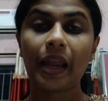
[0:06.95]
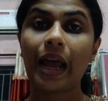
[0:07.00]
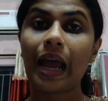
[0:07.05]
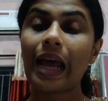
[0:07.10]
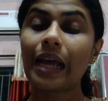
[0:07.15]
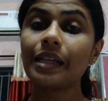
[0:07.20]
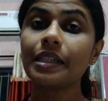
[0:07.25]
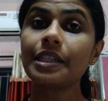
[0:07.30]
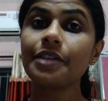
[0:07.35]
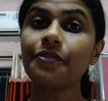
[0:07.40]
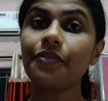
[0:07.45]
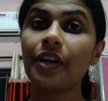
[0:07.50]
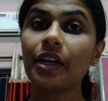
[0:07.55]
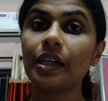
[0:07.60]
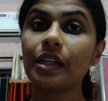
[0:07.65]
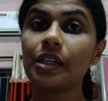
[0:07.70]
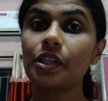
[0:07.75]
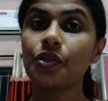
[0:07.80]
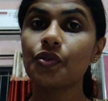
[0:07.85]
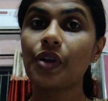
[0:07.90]

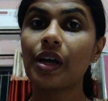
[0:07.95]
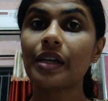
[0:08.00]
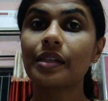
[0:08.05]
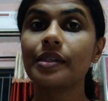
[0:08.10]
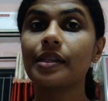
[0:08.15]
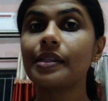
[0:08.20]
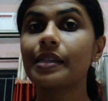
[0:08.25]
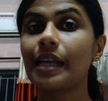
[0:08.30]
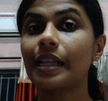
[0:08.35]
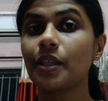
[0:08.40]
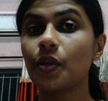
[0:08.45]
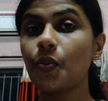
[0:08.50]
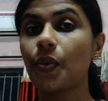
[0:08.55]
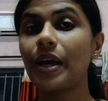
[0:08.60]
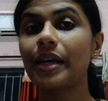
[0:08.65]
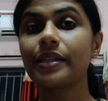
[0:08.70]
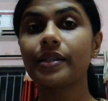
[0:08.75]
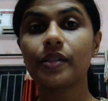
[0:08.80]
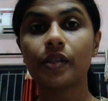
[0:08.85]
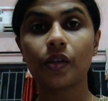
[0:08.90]
Antifungal drugs is
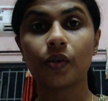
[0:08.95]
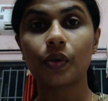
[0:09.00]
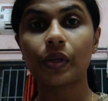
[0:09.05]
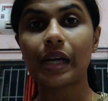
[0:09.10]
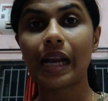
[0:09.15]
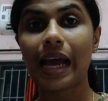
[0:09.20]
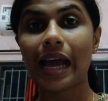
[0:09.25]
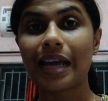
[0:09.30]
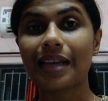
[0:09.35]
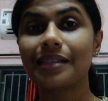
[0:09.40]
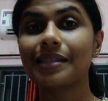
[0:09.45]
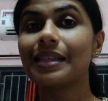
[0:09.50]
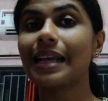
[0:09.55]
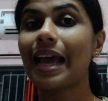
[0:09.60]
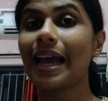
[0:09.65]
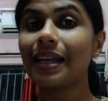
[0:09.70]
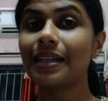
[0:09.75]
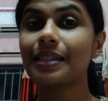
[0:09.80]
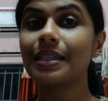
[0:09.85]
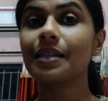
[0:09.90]
otherwise known as
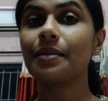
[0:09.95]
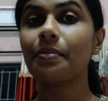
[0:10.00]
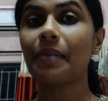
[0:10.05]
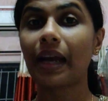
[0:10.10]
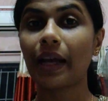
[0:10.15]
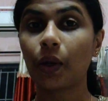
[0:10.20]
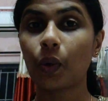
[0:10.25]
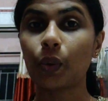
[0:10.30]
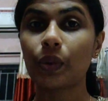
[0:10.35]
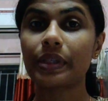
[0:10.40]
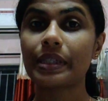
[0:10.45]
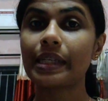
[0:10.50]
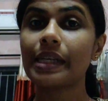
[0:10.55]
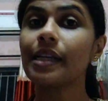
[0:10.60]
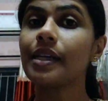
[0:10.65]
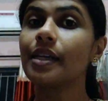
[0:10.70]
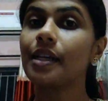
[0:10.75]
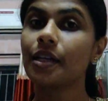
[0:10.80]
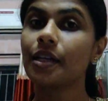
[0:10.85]
antimycotic